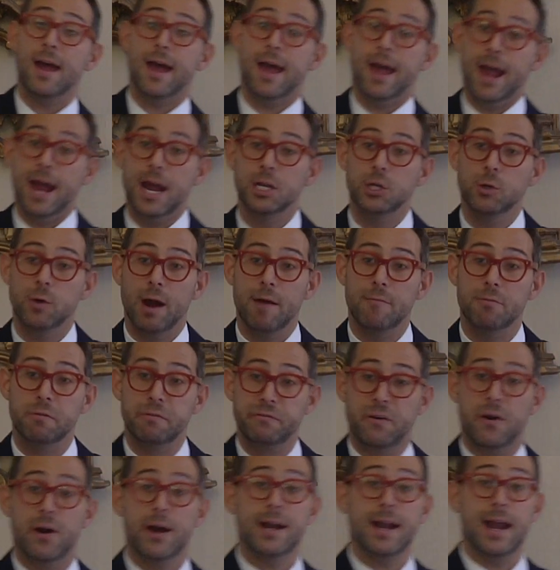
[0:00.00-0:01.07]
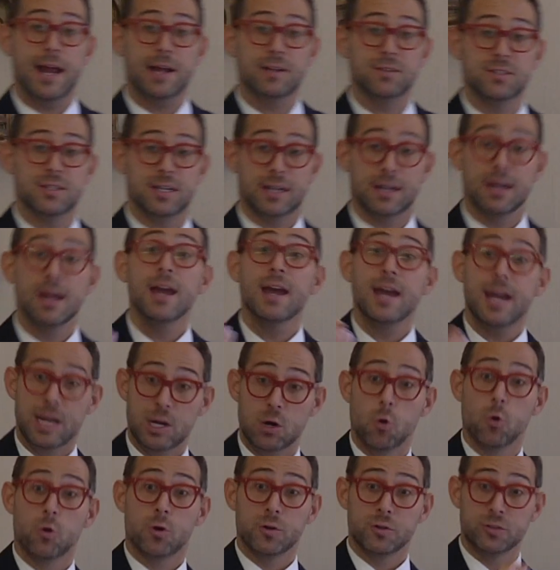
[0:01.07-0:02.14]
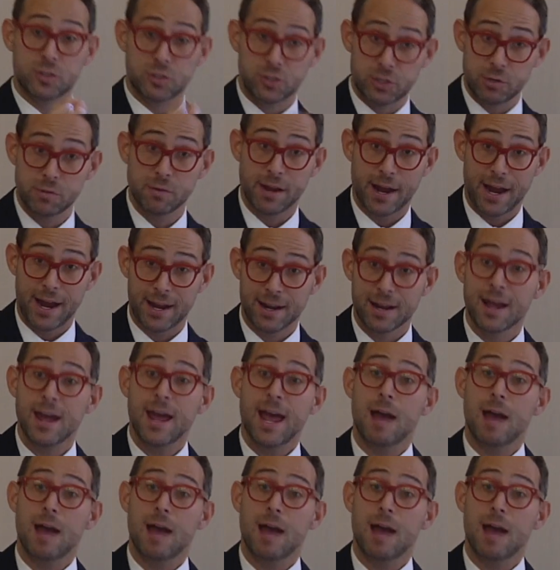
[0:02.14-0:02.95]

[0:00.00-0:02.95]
and you have the financing in order to do that.